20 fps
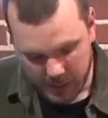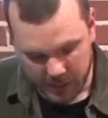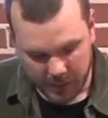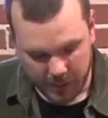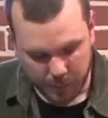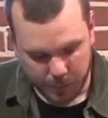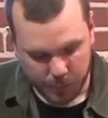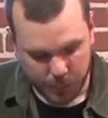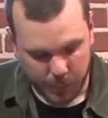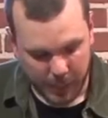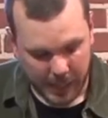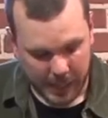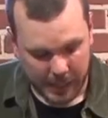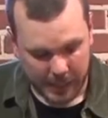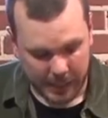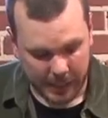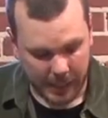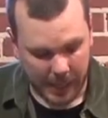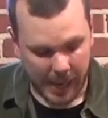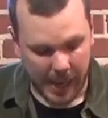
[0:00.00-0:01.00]
take the
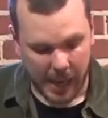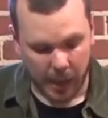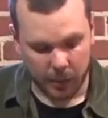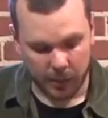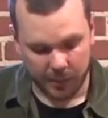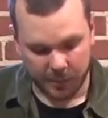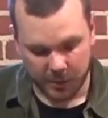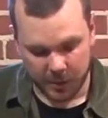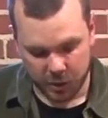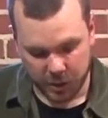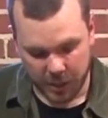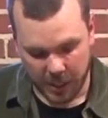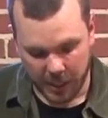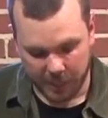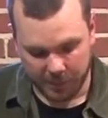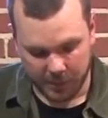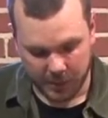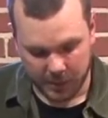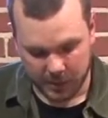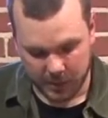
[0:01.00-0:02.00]
padding out of the
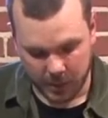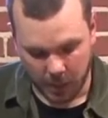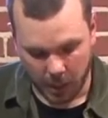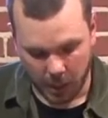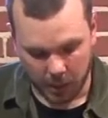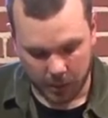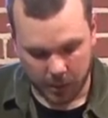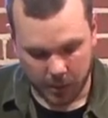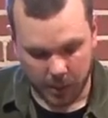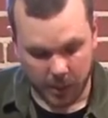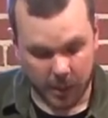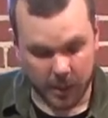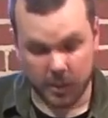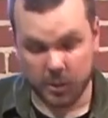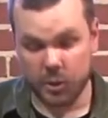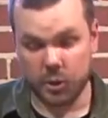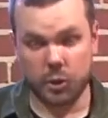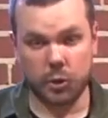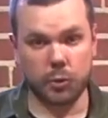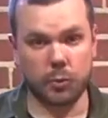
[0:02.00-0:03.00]
shaft of the sock.
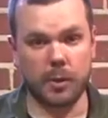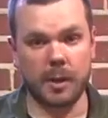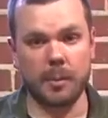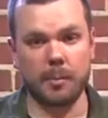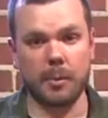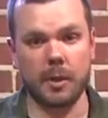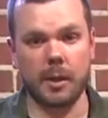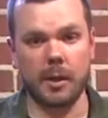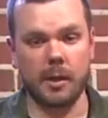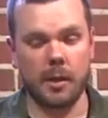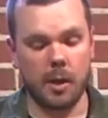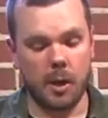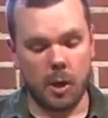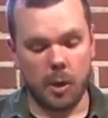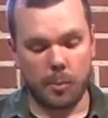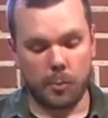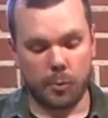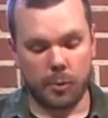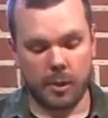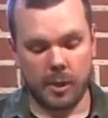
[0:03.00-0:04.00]
Extremely
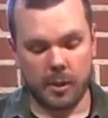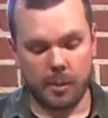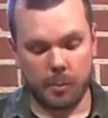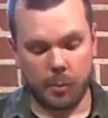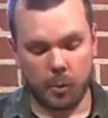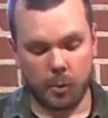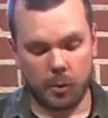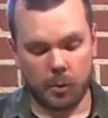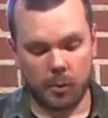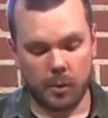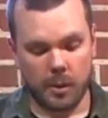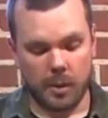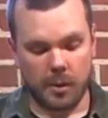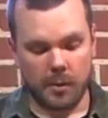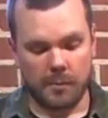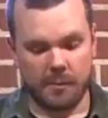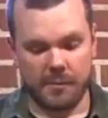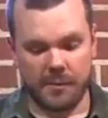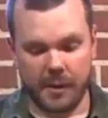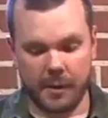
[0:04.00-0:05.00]
breathable,
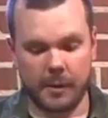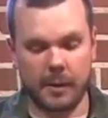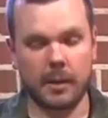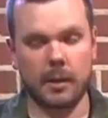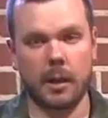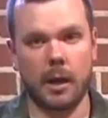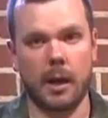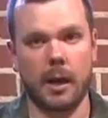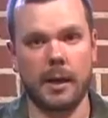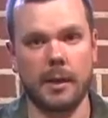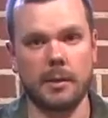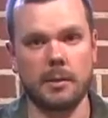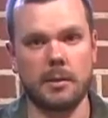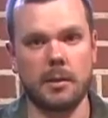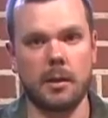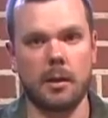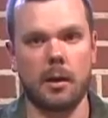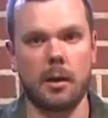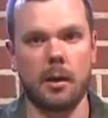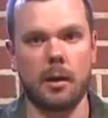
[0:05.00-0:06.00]
very
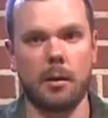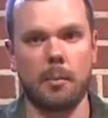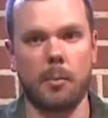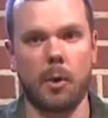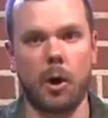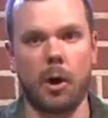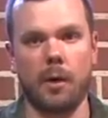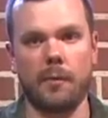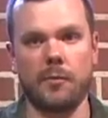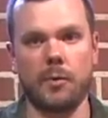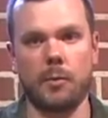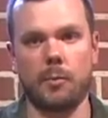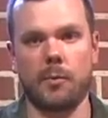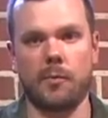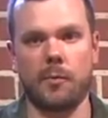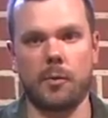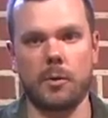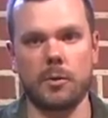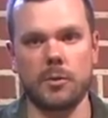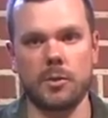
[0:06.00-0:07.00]
light, often
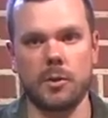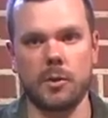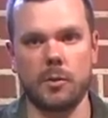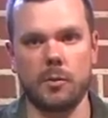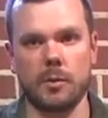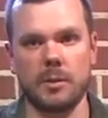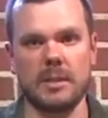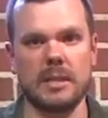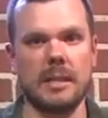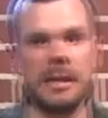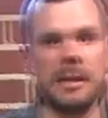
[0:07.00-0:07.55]
referred to as